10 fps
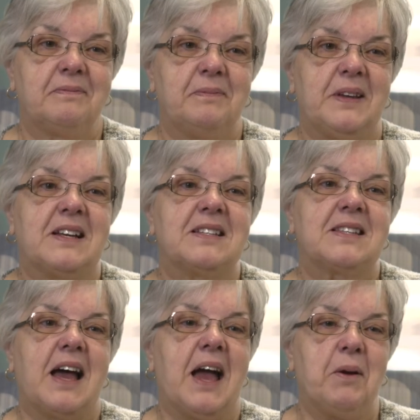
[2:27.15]

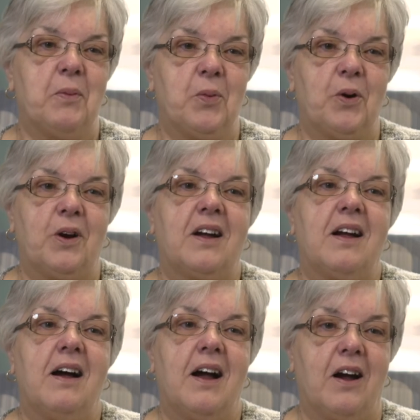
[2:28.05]
because I worked
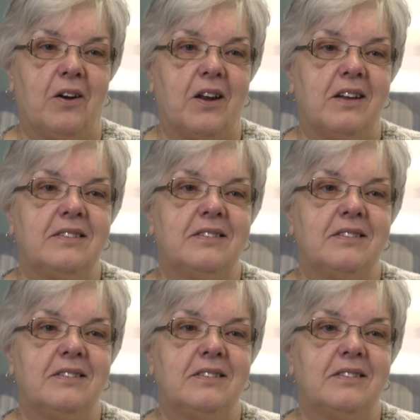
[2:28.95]
hard.